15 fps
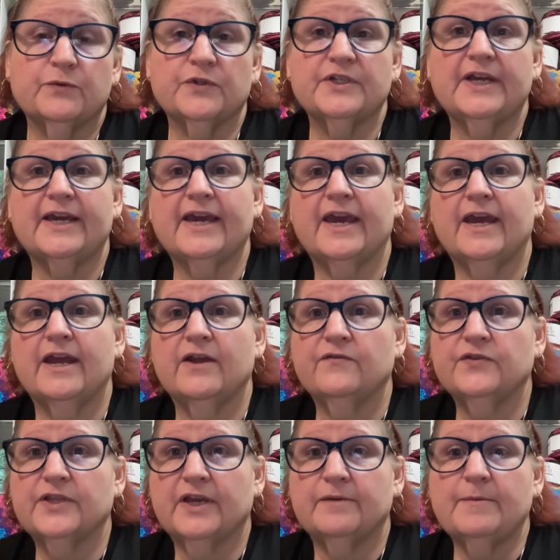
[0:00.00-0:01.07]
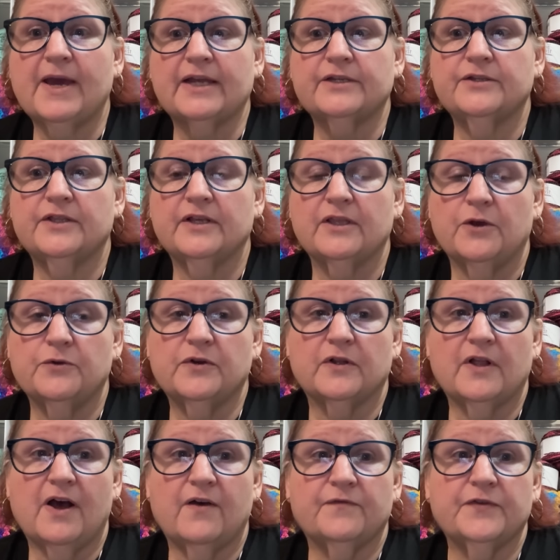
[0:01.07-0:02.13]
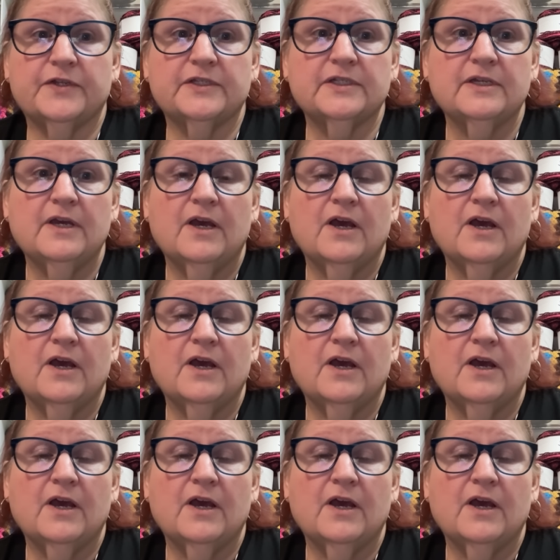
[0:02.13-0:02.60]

We'll take everything back to the local office,